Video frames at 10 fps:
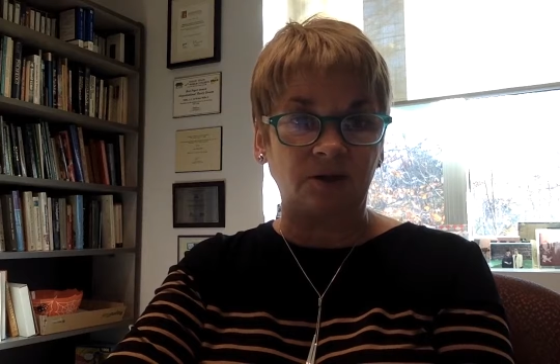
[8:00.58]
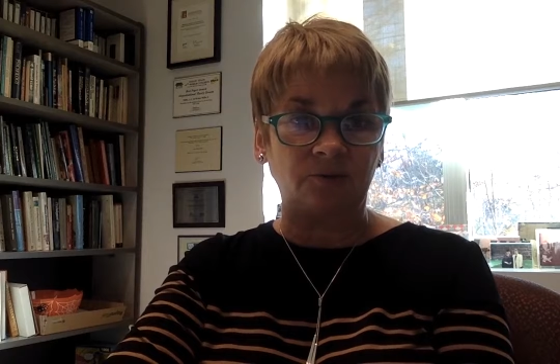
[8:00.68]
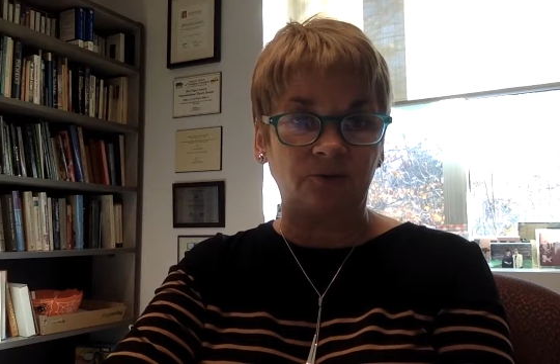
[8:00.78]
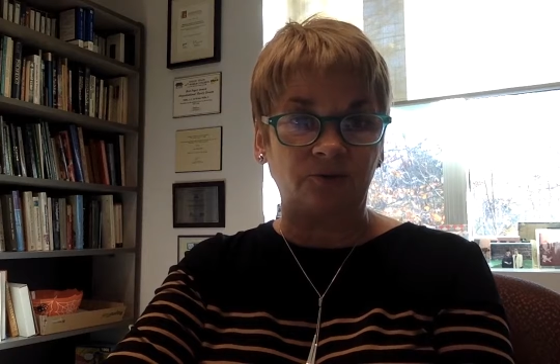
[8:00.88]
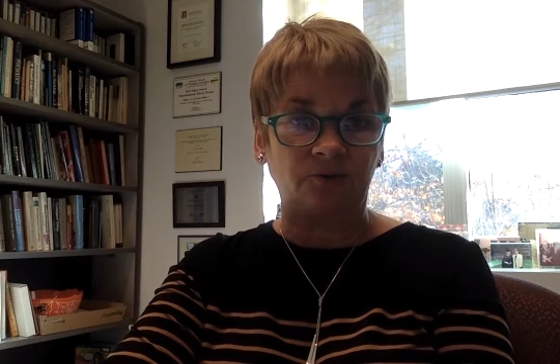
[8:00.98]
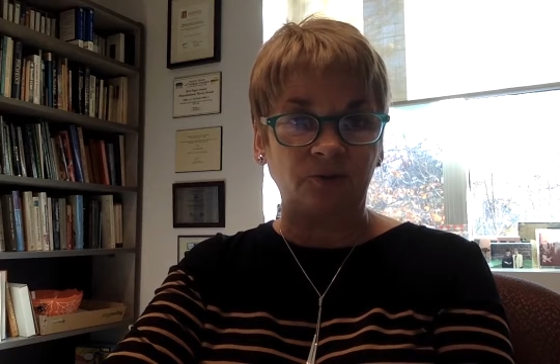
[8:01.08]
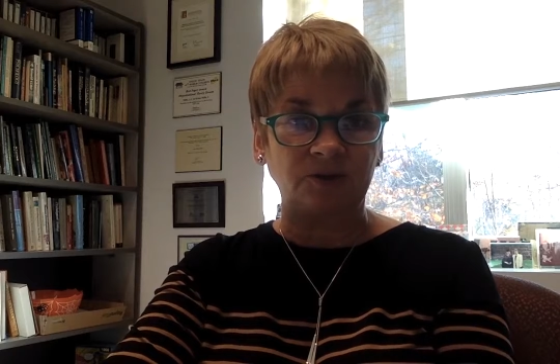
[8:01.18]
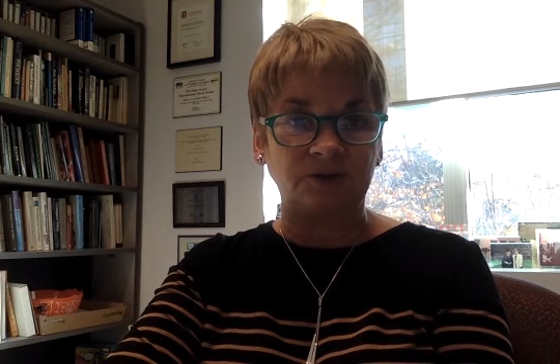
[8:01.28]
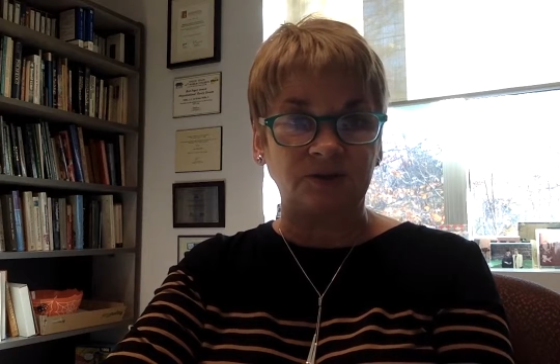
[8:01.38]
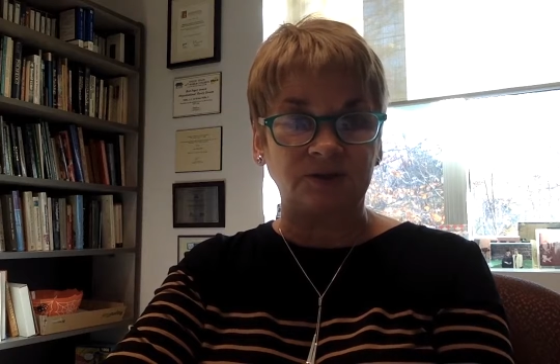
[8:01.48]
on
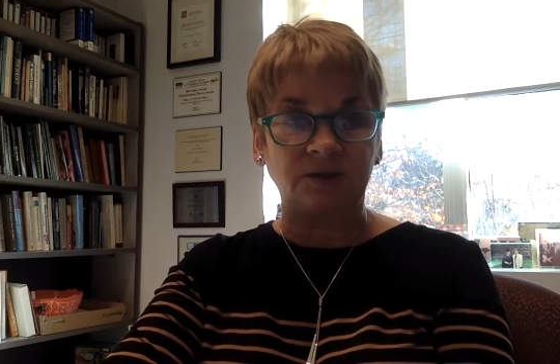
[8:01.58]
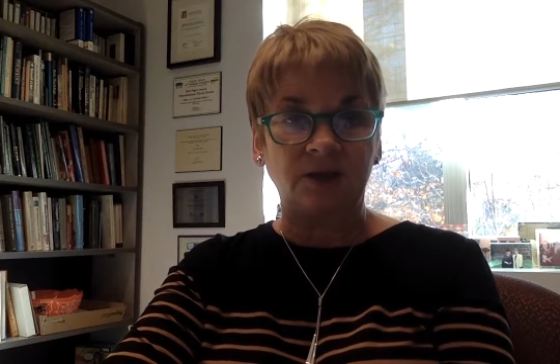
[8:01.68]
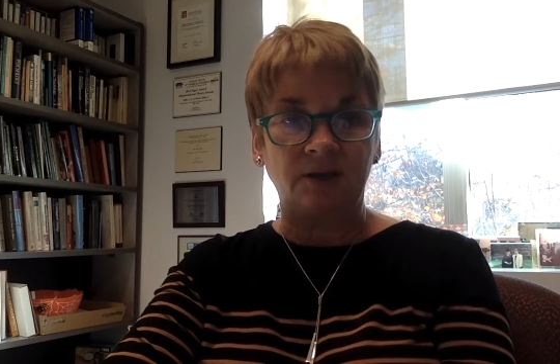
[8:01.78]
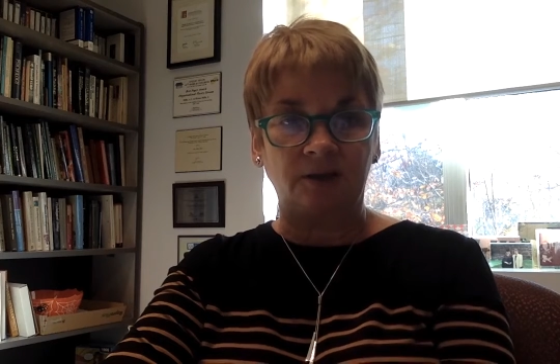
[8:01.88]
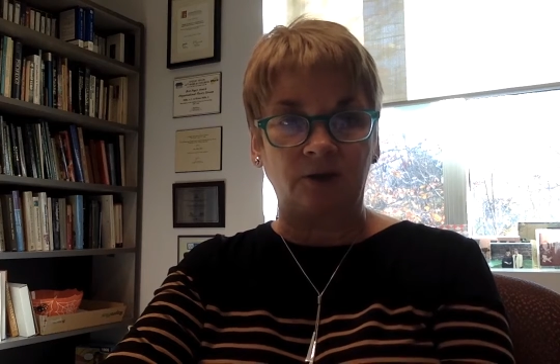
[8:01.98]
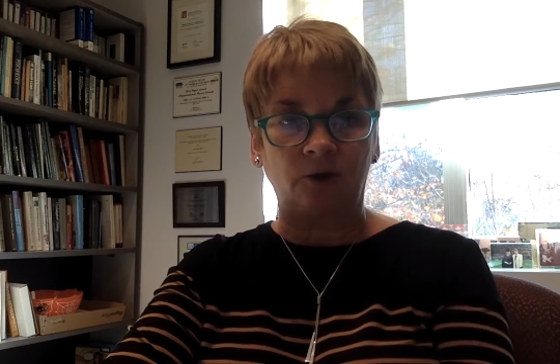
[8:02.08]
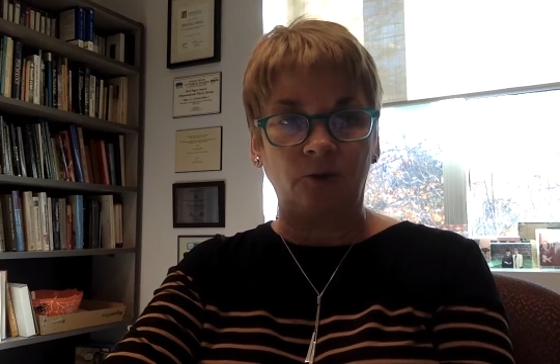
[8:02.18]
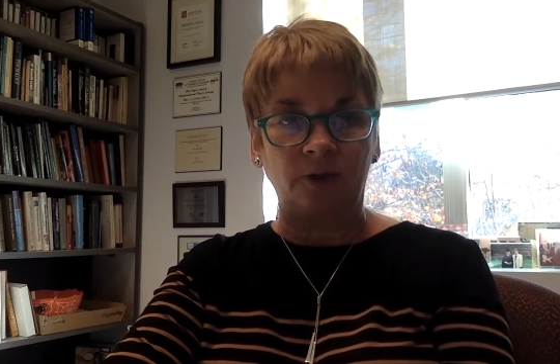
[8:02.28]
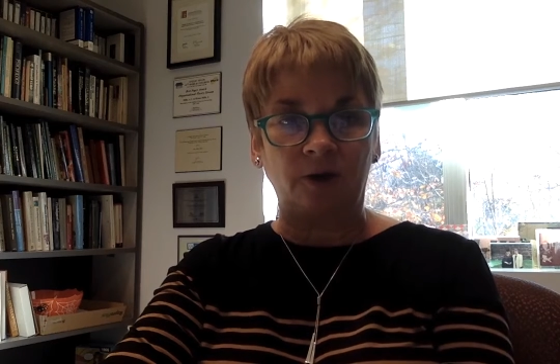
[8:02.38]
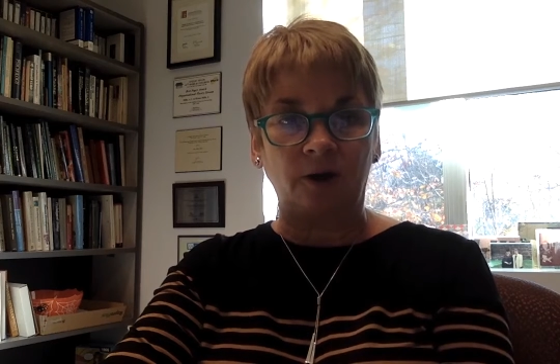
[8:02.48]
performances that go
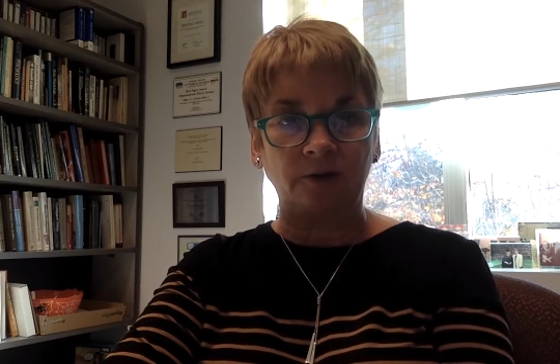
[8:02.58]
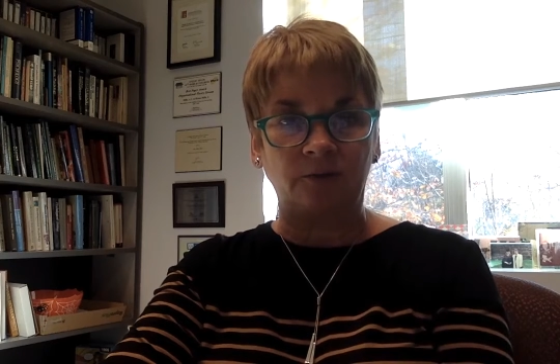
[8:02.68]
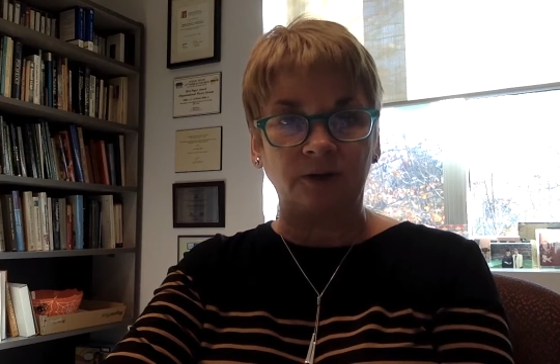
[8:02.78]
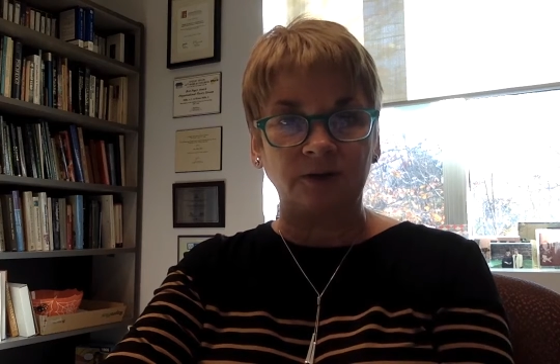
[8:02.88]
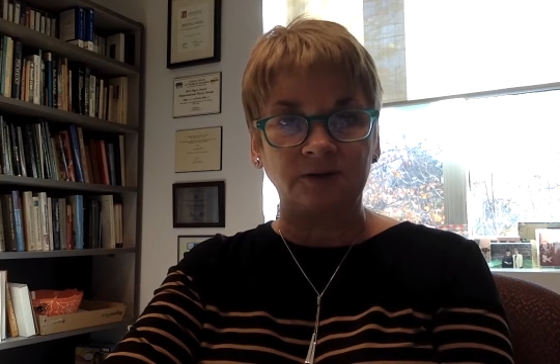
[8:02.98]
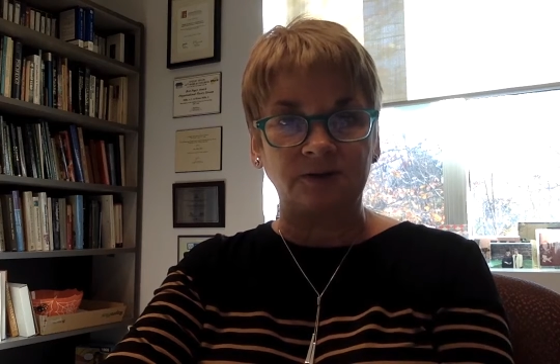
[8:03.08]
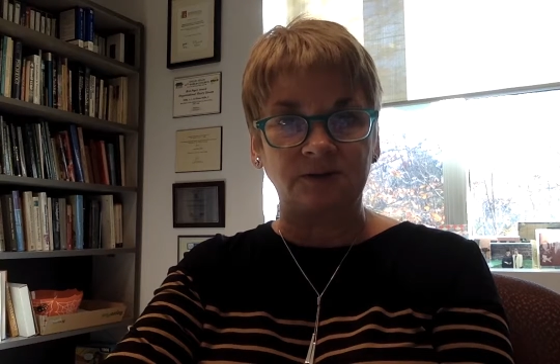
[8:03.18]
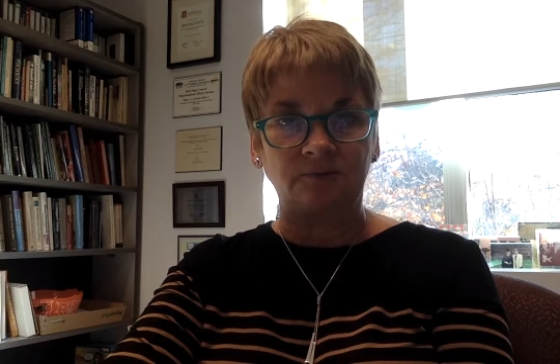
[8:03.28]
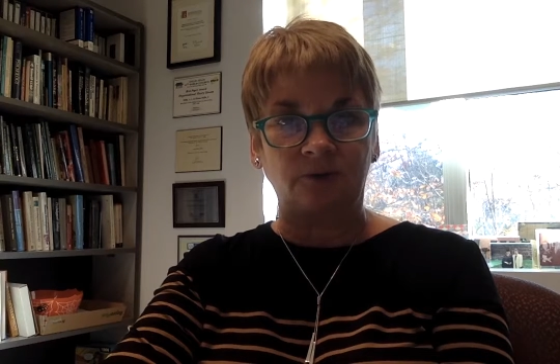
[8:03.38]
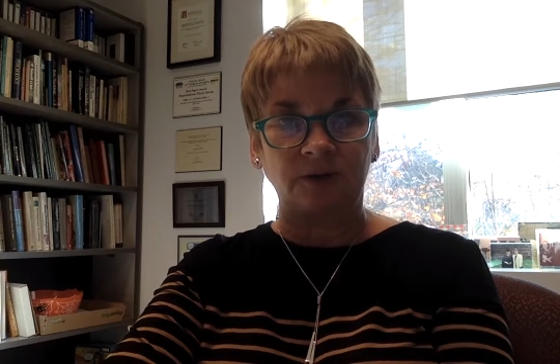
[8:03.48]
beyond what
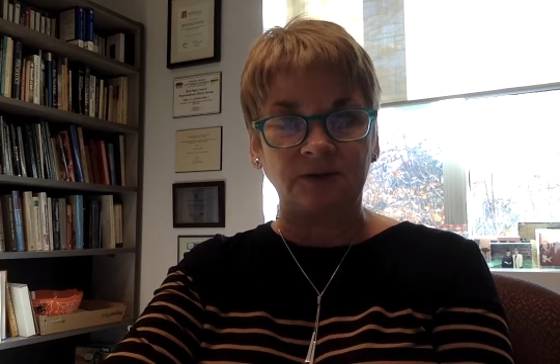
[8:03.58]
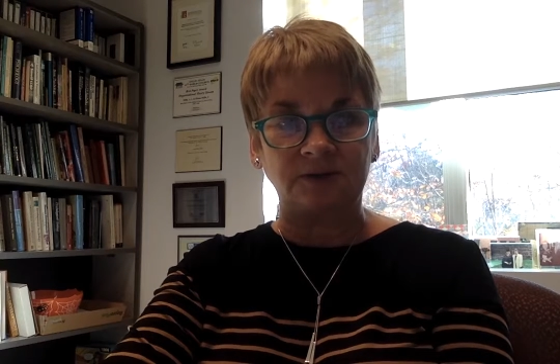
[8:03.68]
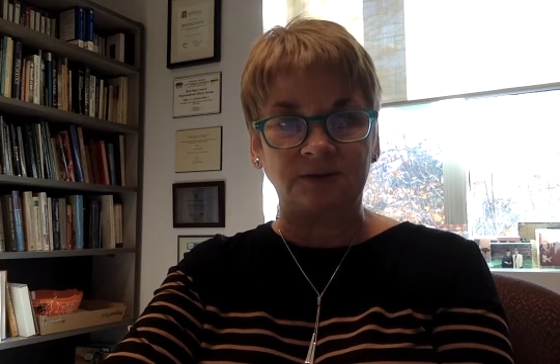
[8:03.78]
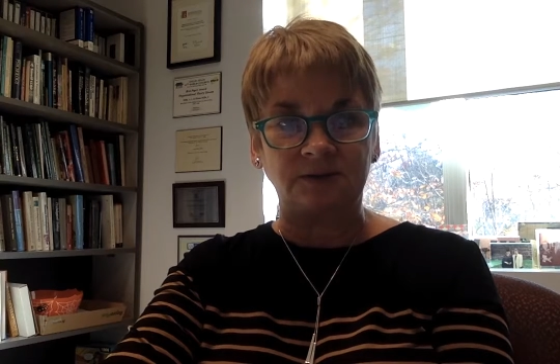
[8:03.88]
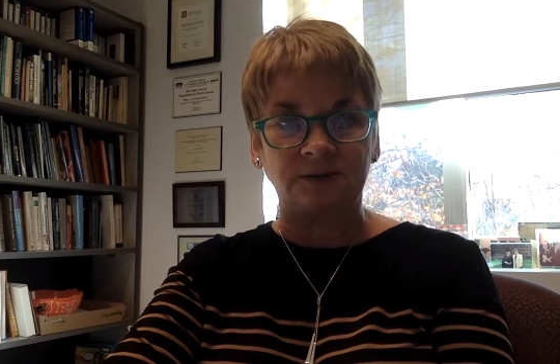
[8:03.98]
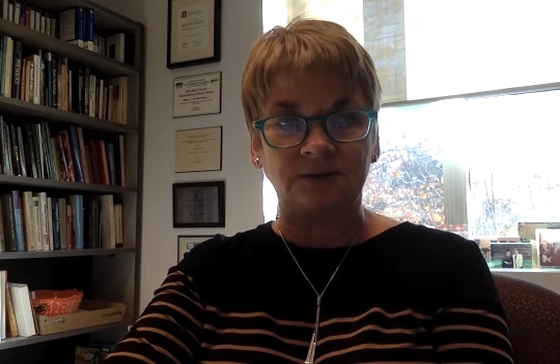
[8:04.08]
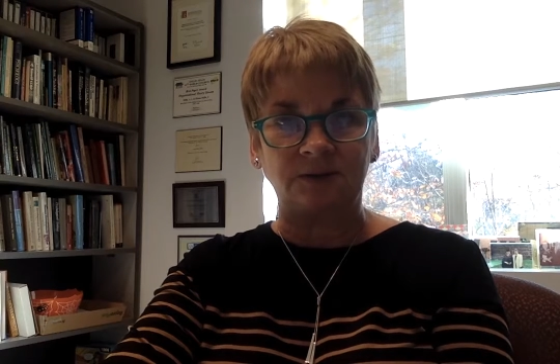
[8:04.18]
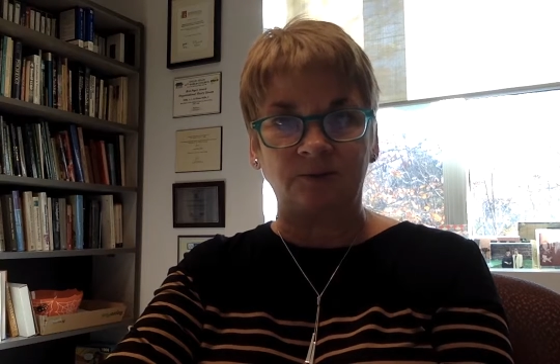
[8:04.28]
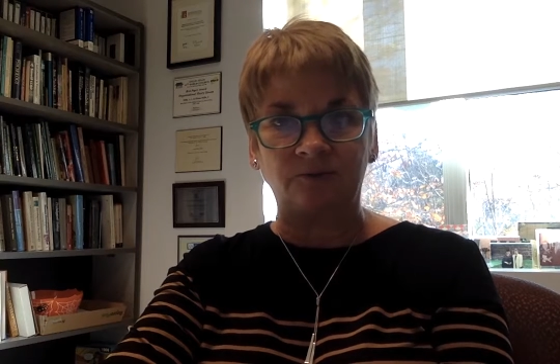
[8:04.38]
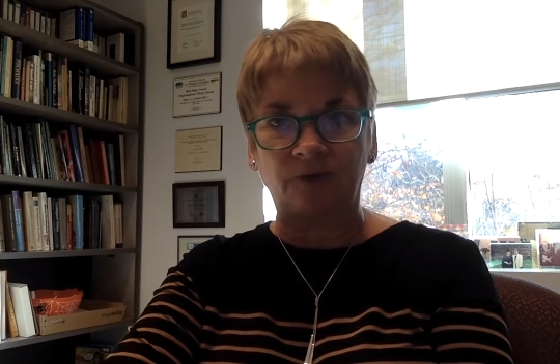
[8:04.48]
is
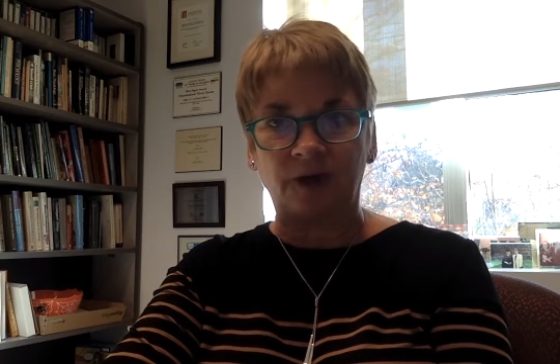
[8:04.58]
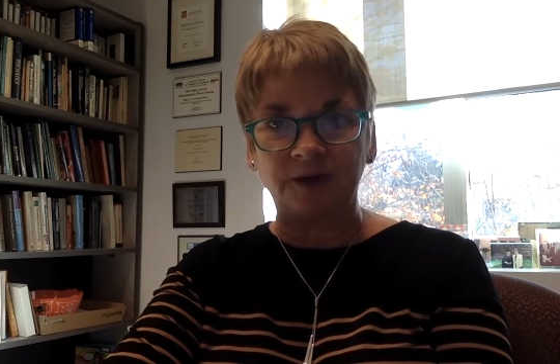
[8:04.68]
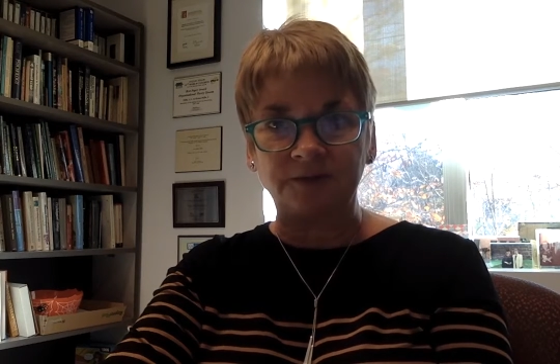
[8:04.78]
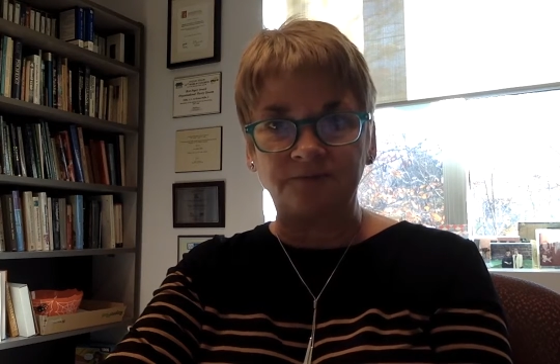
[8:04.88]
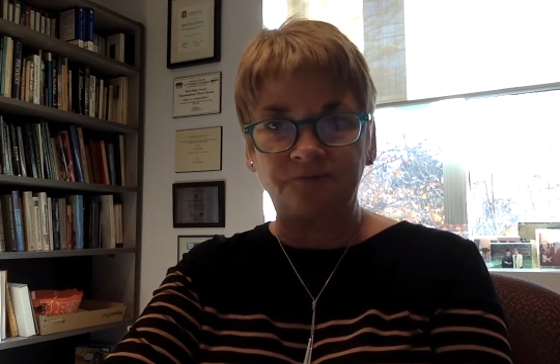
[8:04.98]
typified.